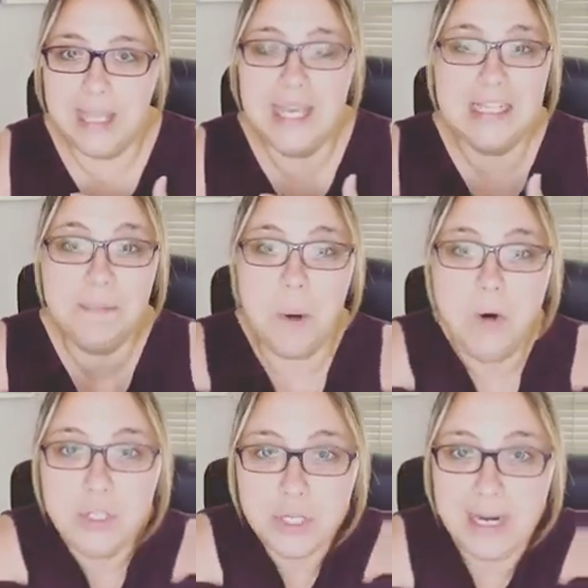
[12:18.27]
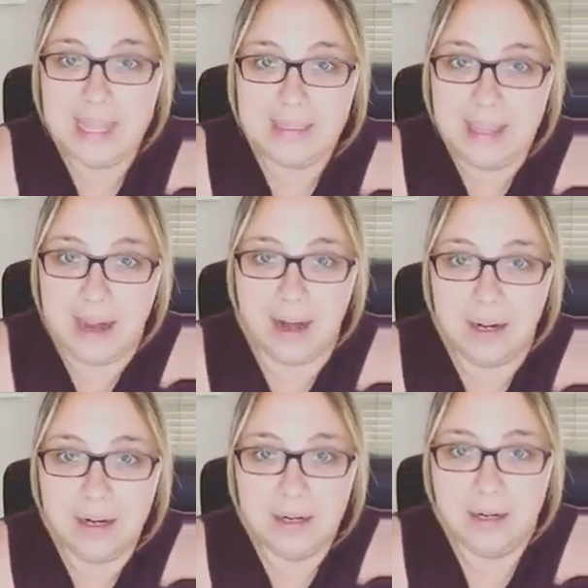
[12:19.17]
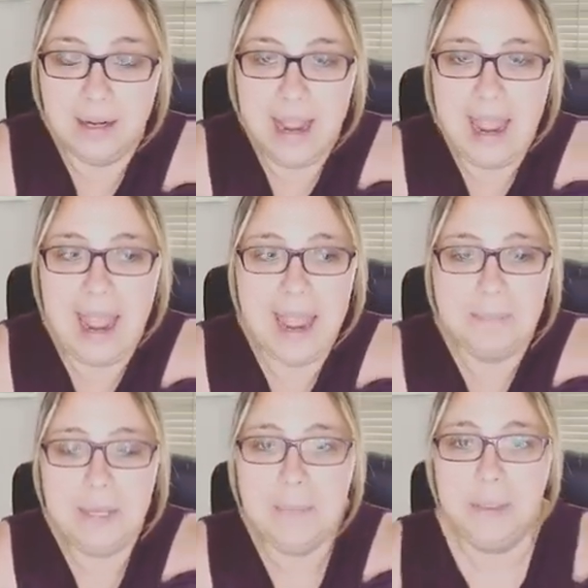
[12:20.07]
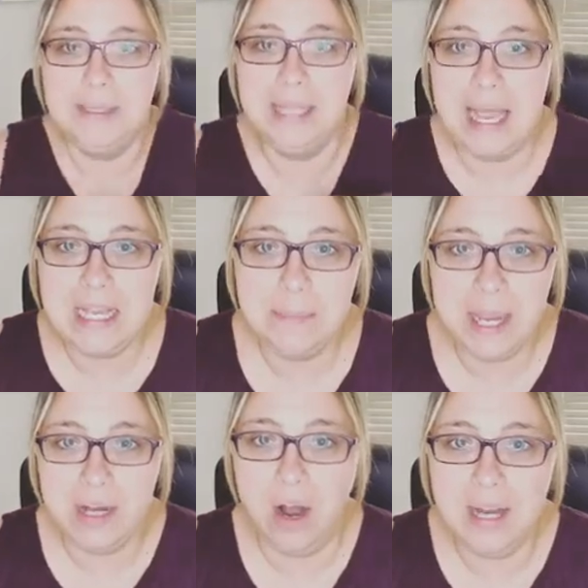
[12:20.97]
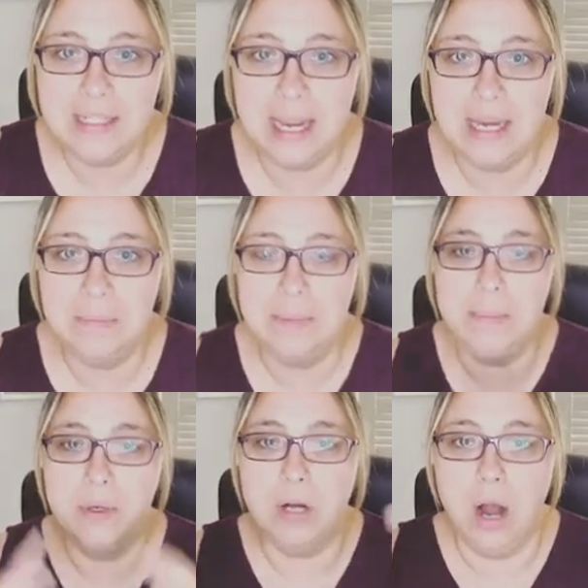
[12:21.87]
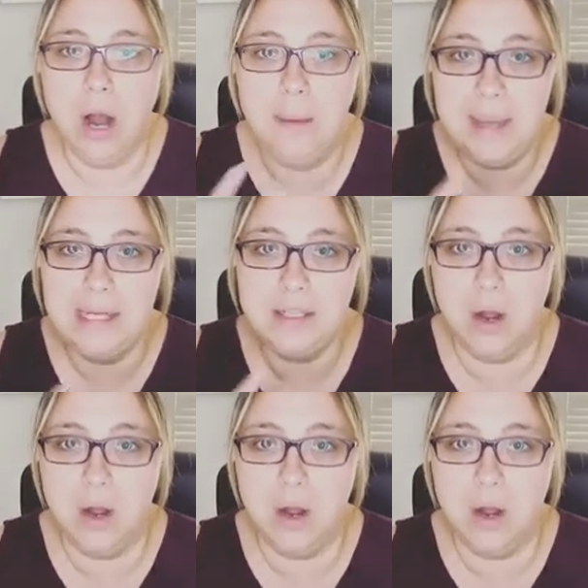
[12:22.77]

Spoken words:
exposure in there and people like my content and people comment